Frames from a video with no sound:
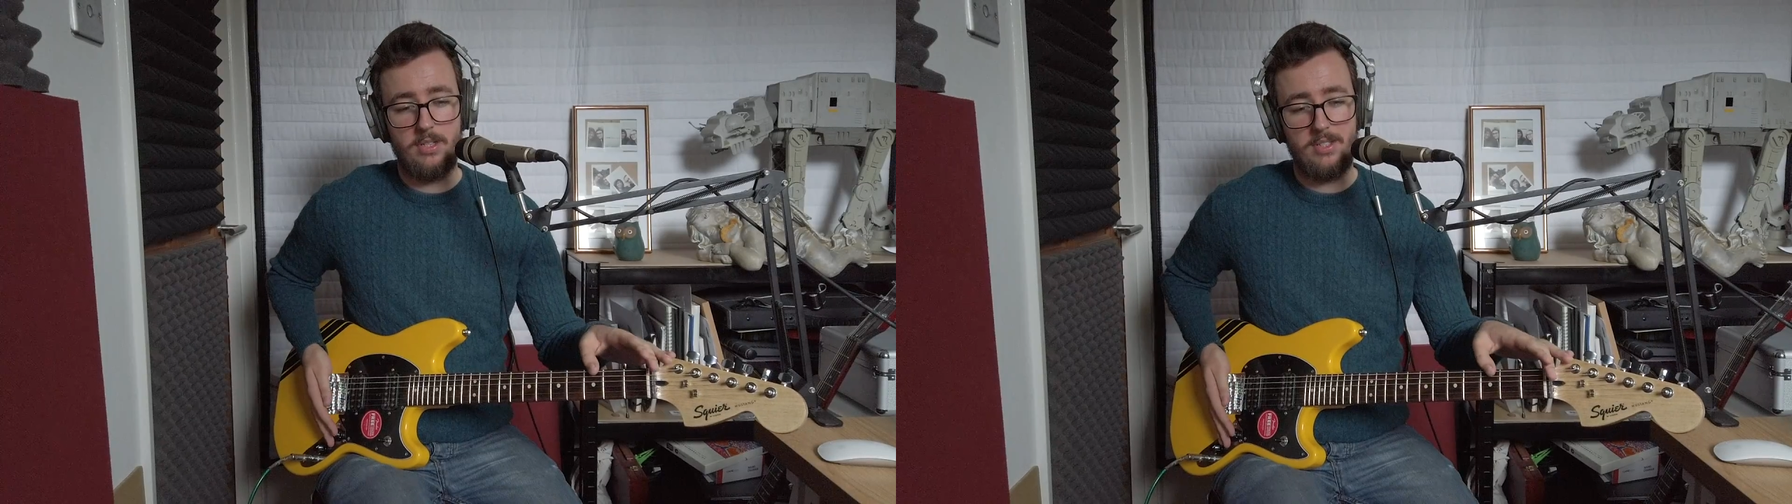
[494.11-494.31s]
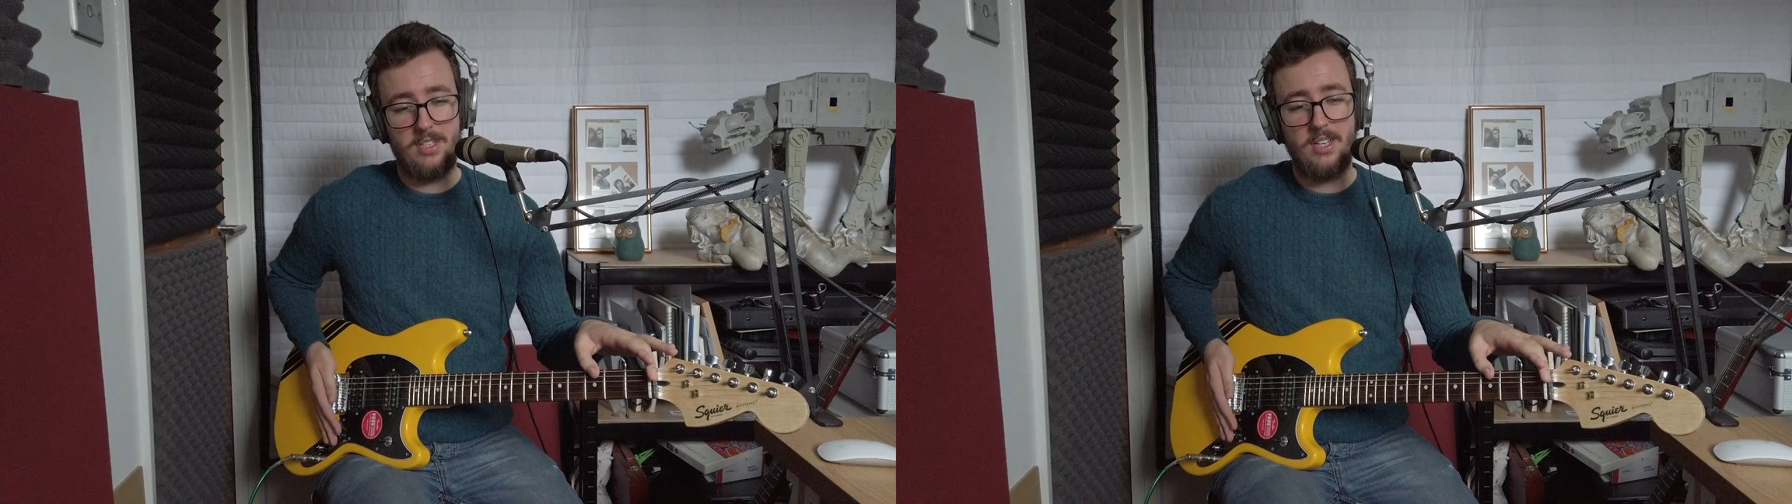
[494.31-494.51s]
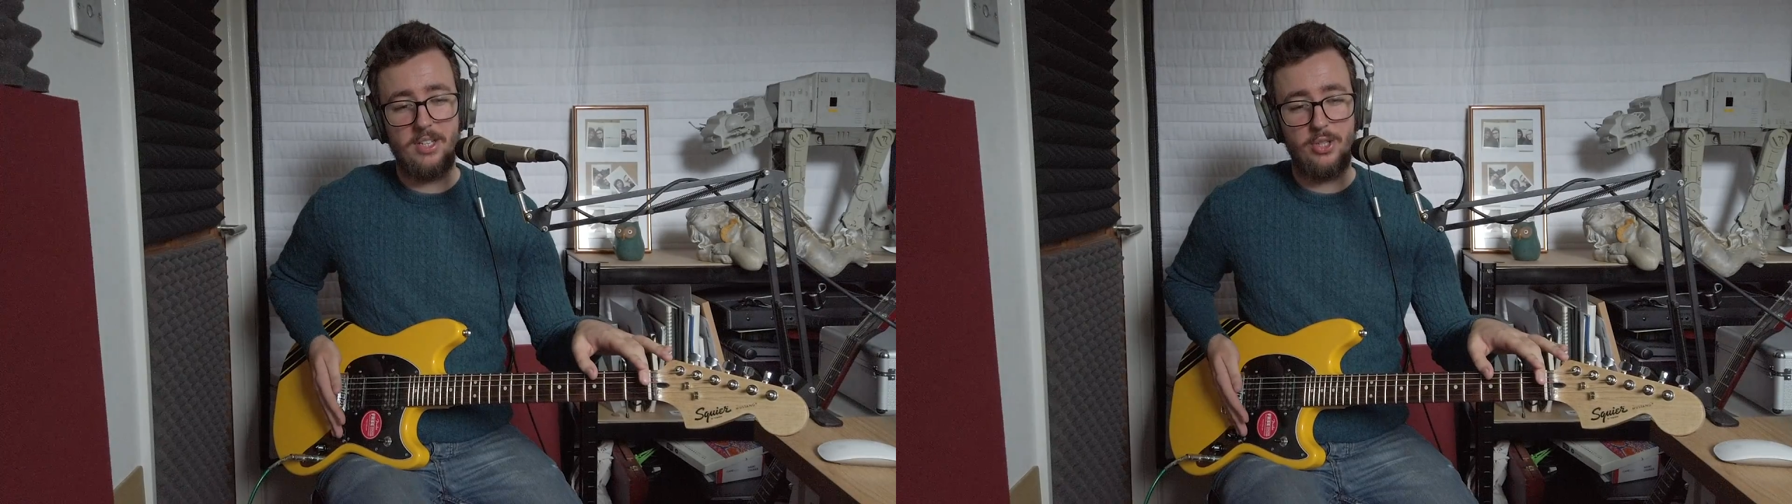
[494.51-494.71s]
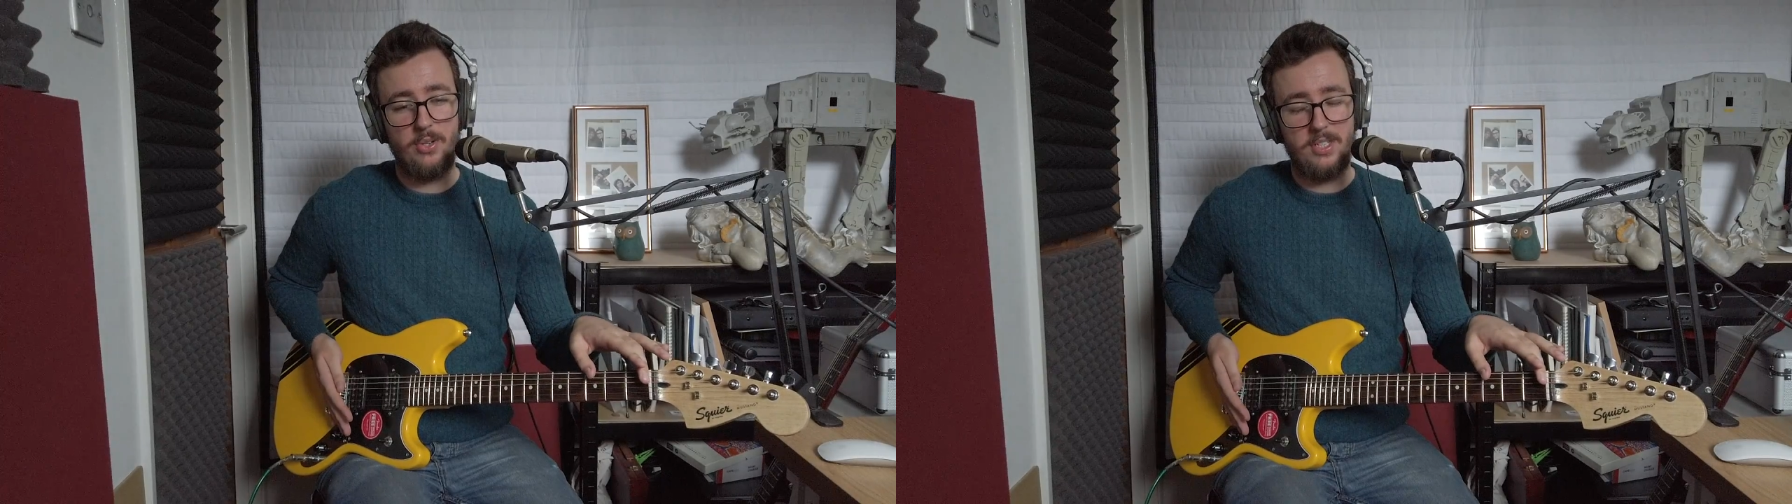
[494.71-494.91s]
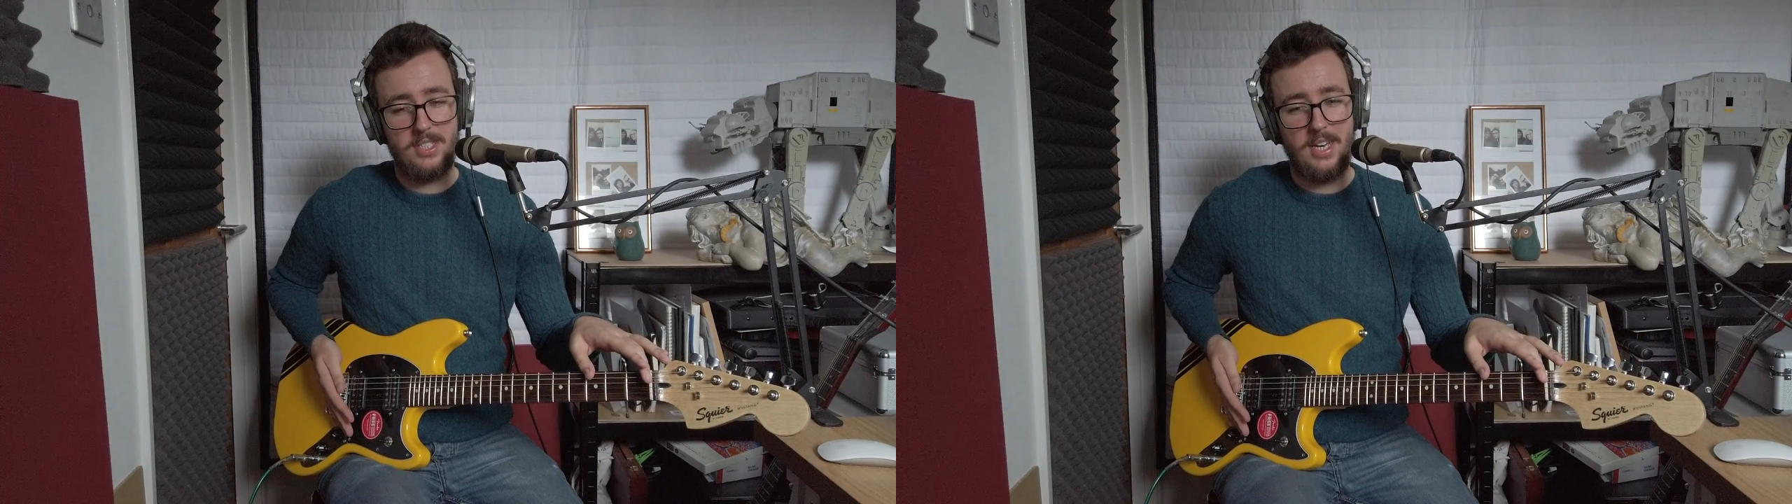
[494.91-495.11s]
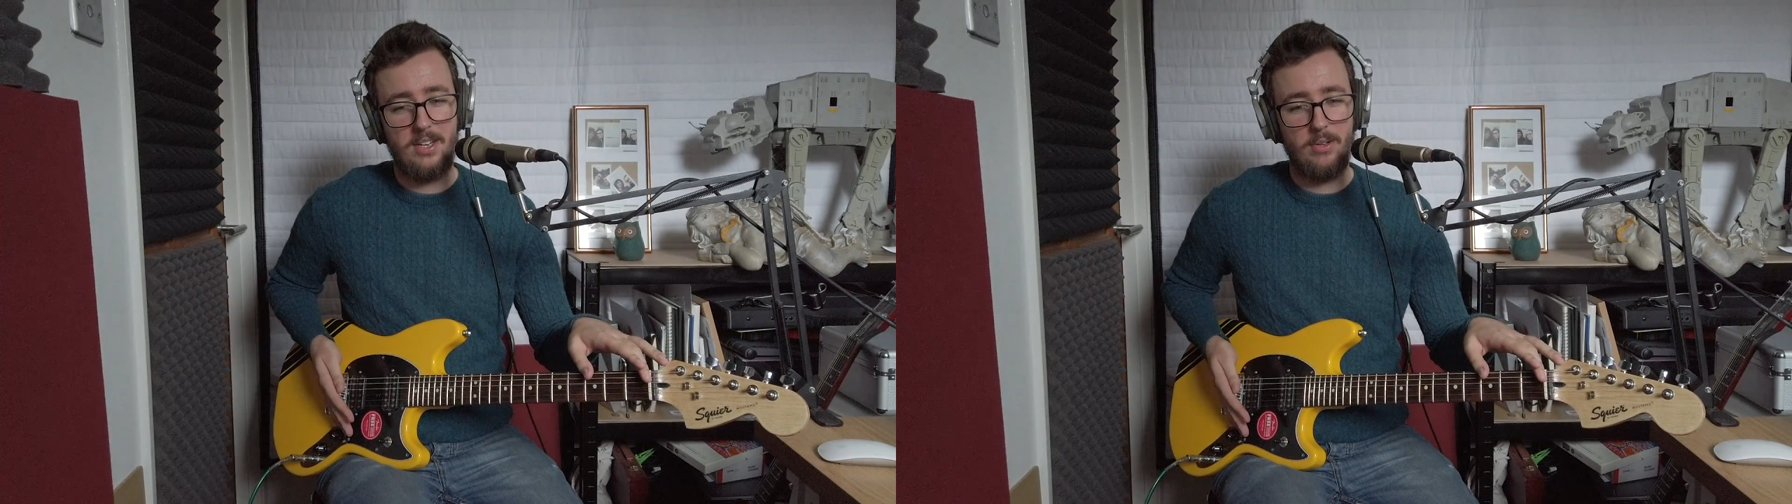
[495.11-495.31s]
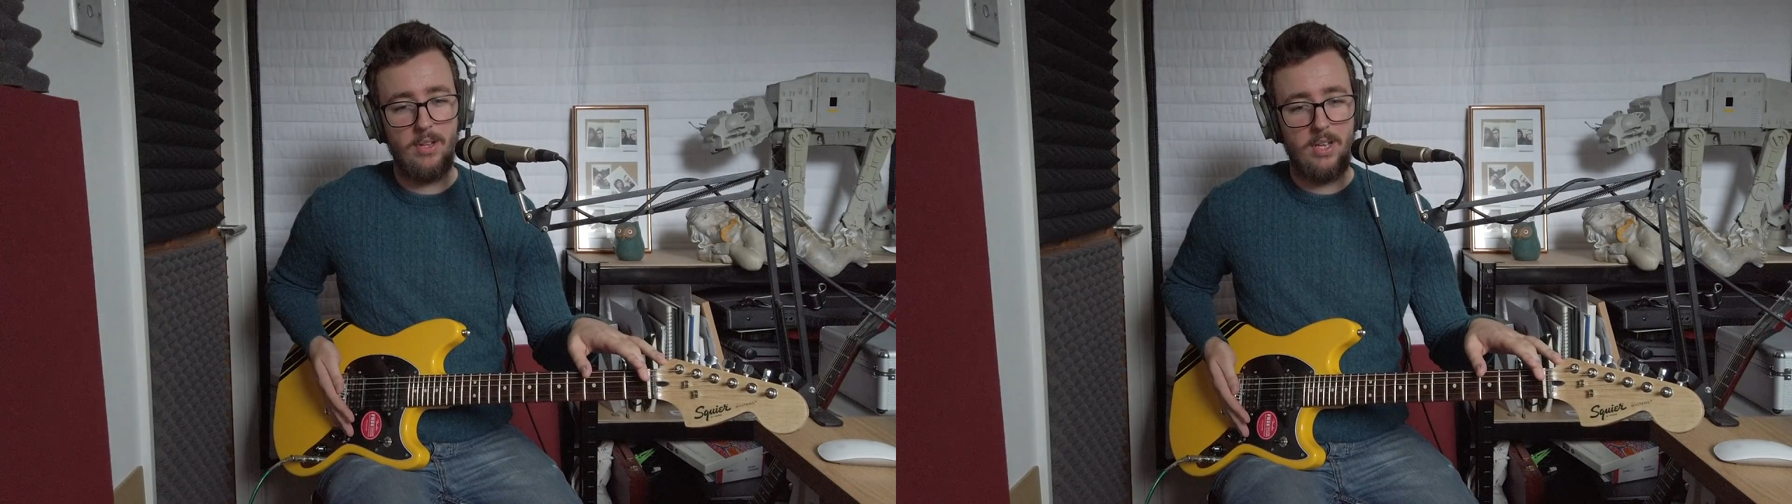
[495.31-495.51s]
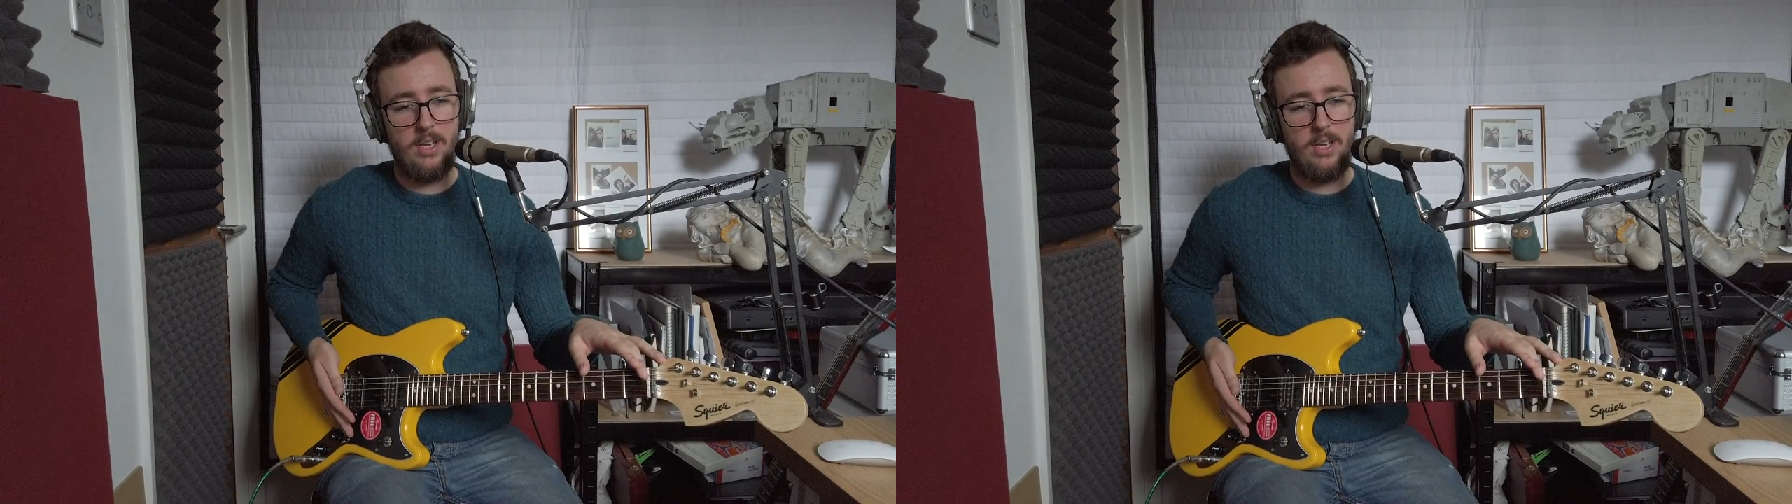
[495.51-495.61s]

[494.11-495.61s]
slightly shorter scale,